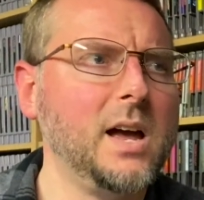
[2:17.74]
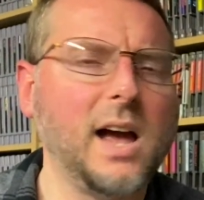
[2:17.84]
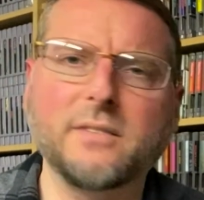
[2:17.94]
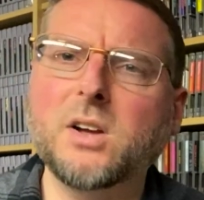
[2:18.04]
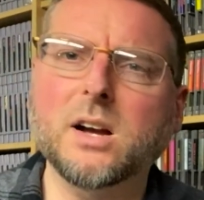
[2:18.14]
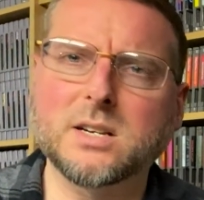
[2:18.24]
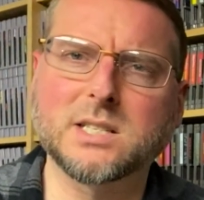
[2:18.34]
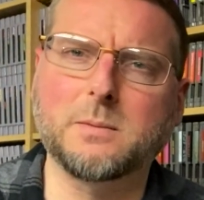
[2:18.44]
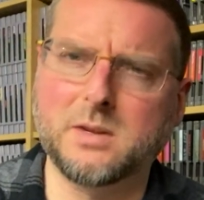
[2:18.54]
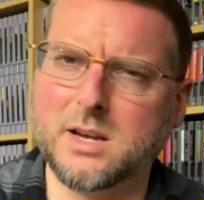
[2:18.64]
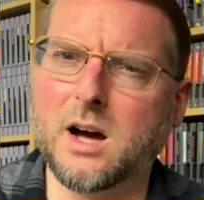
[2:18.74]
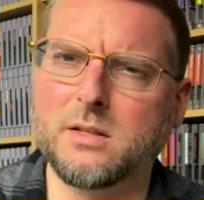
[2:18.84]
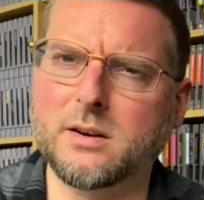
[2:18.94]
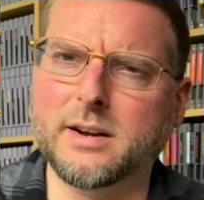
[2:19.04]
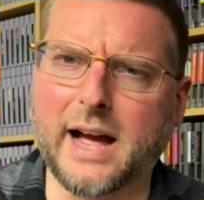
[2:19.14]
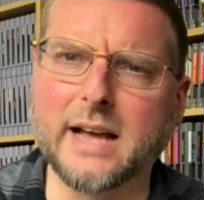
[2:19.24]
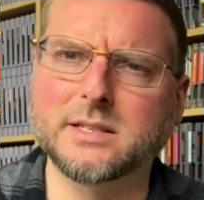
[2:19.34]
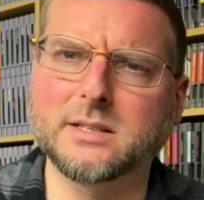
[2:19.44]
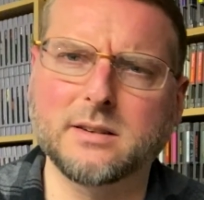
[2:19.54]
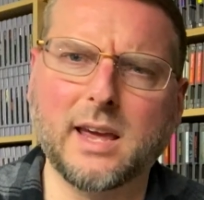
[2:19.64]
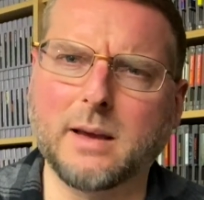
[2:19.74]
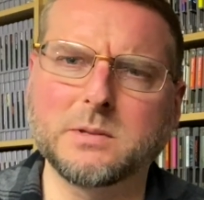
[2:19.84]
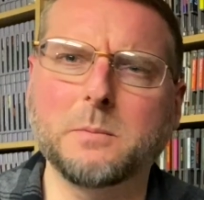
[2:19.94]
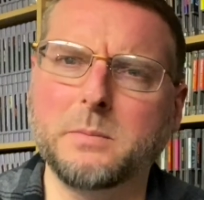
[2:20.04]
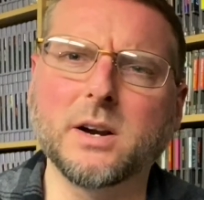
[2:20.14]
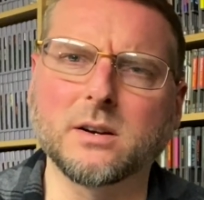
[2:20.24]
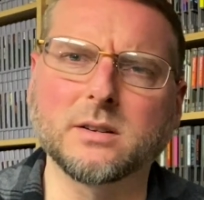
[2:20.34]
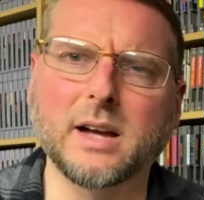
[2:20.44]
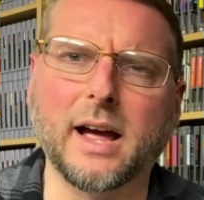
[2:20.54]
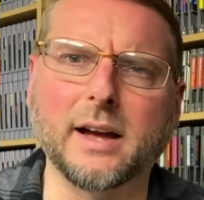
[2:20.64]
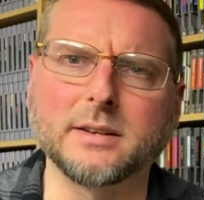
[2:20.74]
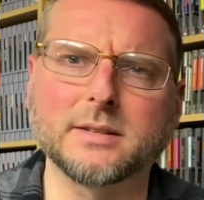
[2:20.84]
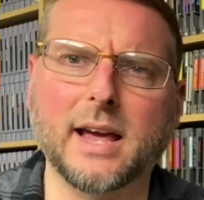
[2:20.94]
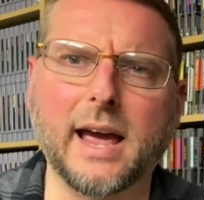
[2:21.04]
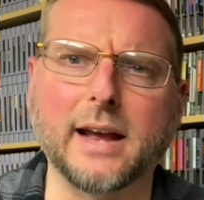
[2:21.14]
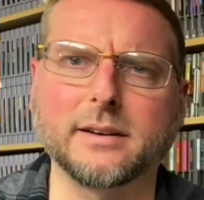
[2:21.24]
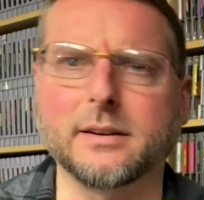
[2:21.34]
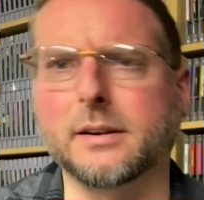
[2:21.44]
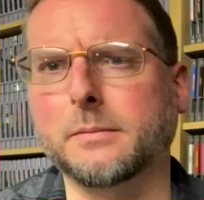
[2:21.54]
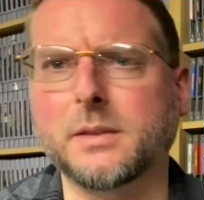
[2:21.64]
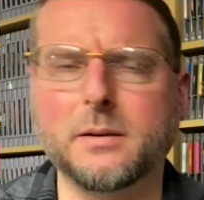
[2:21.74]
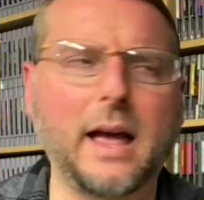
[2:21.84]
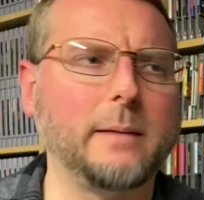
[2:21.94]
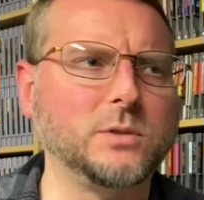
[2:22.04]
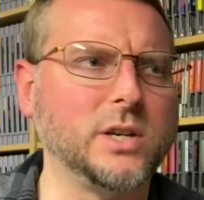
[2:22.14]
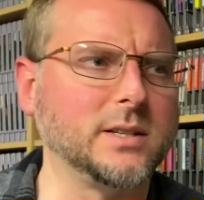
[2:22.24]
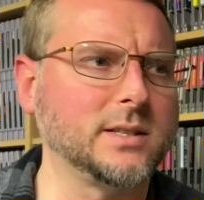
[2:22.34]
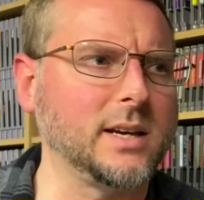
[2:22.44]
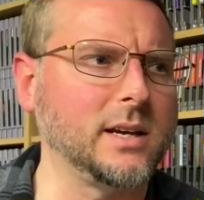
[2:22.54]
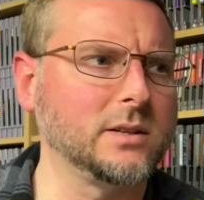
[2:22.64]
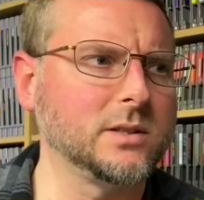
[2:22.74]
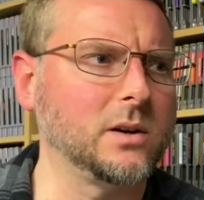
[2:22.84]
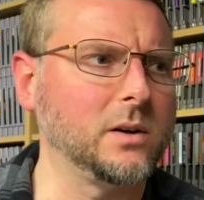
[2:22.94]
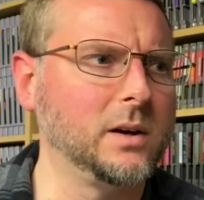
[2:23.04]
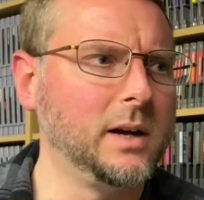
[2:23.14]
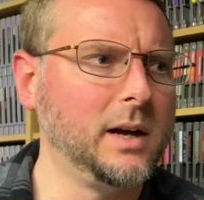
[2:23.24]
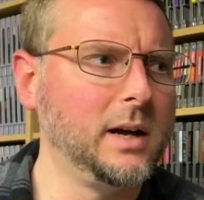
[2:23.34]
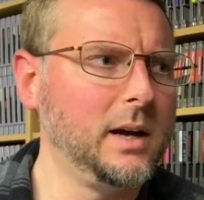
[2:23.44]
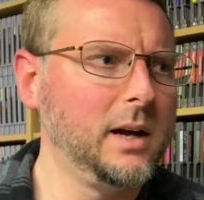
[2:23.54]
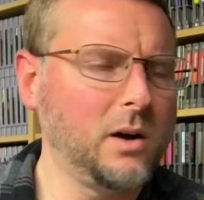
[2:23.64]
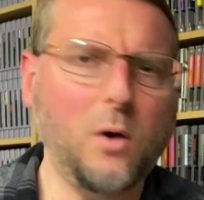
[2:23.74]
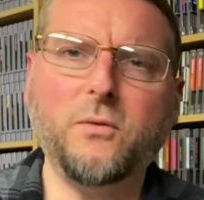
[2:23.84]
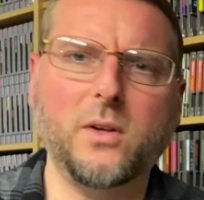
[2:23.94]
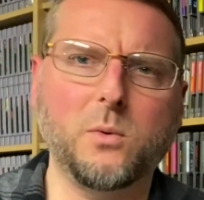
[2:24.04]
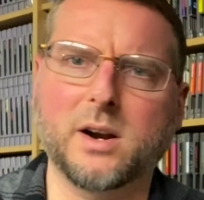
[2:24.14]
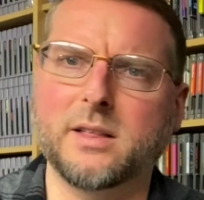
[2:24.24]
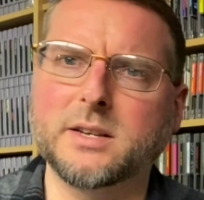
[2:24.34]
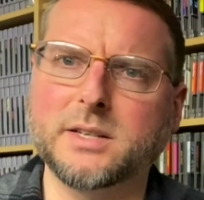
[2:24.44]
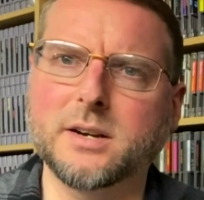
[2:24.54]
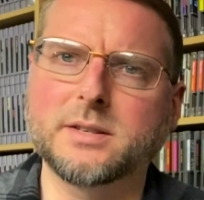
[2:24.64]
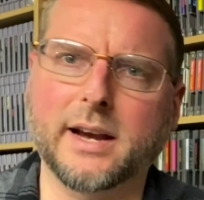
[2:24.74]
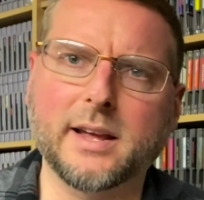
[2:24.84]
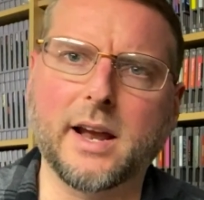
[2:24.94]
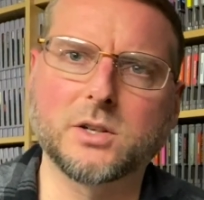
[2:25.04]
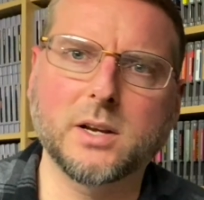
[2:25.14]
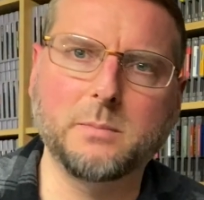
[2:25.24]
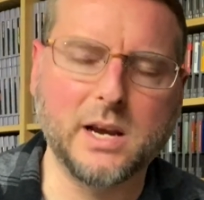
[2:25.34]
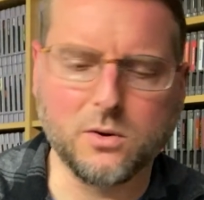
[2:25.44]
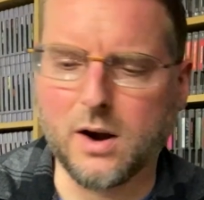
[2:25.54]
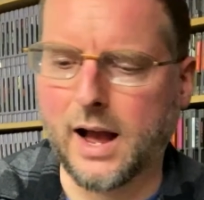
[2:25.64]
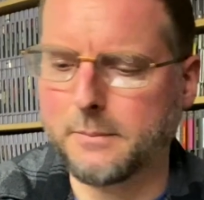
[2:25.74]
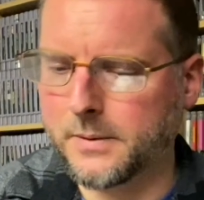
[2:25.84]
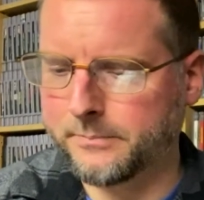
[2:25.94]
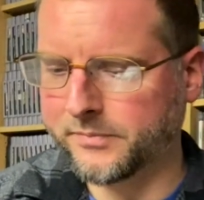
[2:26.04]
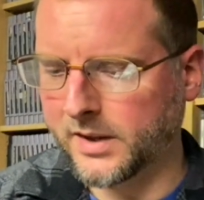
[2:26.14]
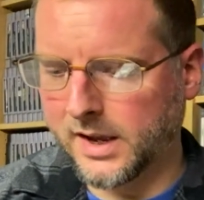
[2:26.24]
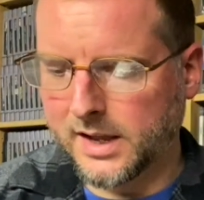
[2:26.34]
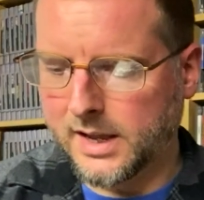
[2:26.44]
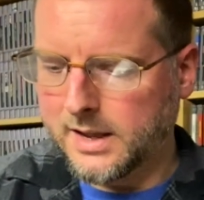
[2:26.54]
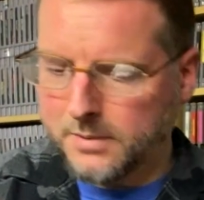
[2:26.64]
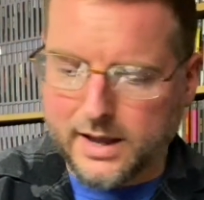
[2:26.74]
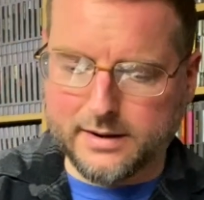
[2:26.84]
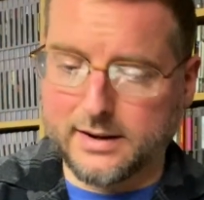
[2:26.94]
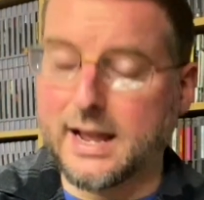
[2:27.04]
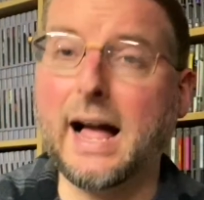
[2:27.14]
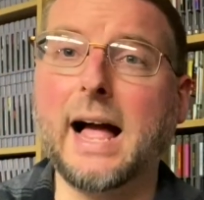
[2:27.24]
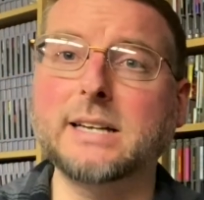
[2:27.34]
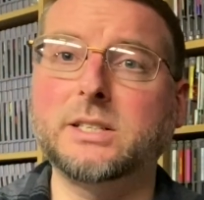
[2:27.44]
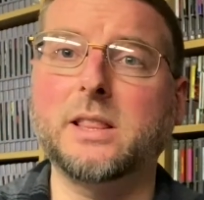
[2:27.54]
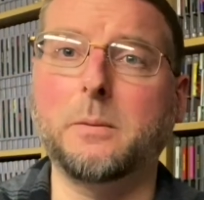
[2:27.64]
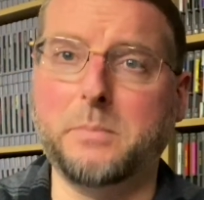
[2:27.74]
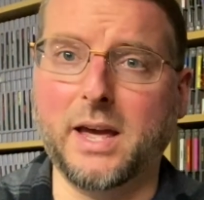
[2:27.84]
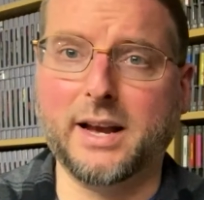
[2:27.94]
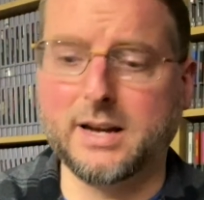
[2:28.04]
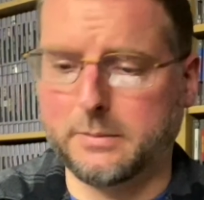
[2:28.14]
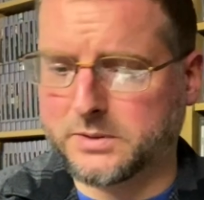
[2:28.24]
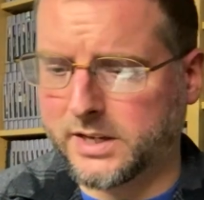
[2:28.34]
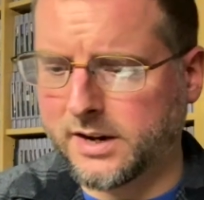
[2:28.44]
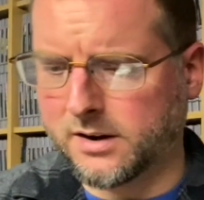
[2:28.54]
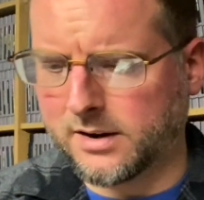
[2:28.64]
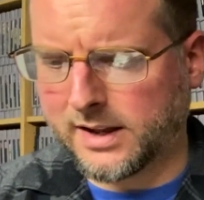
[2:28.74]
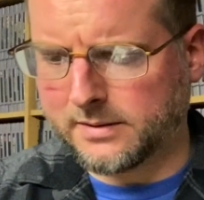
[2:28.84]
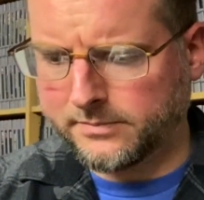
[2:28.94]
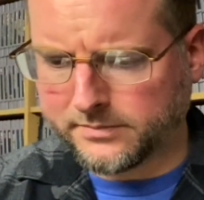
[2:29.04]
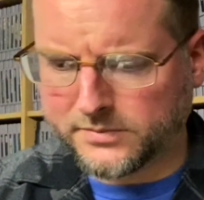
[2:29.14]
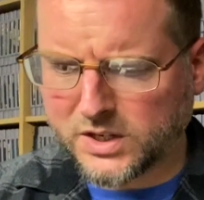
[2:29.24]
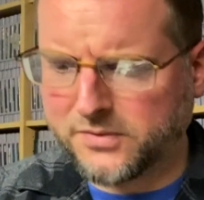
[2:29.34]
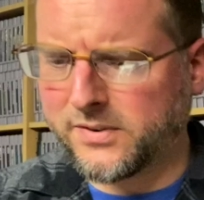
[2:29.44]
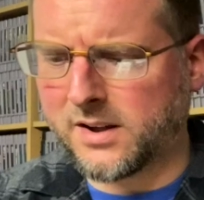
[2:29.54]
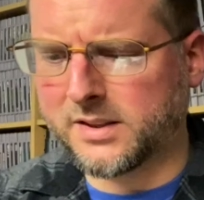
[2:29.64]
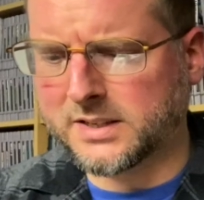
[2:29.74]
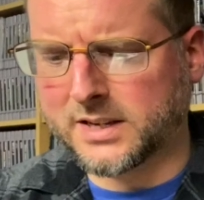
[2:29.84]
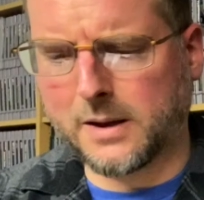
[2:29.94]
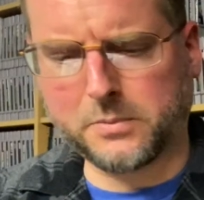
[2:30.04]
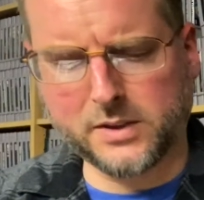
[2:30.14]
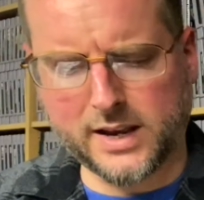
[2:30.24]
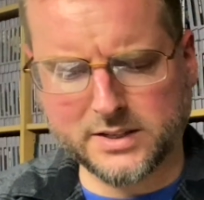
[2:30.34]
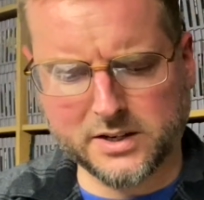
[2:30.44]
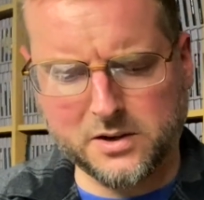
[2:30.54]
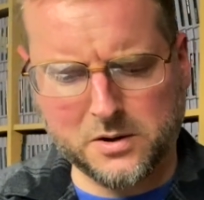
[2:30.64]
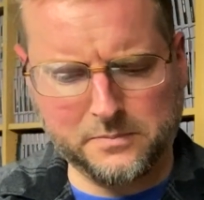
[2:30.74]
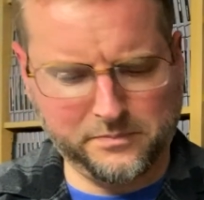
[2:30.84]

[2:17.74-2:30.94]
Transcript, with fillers: I've talked to some of the other guys, games and beer guys at um, the MGC. So hopefully one of these years I can actually meet Rob. But on to the pickups here. Um, just found this a couple days ago.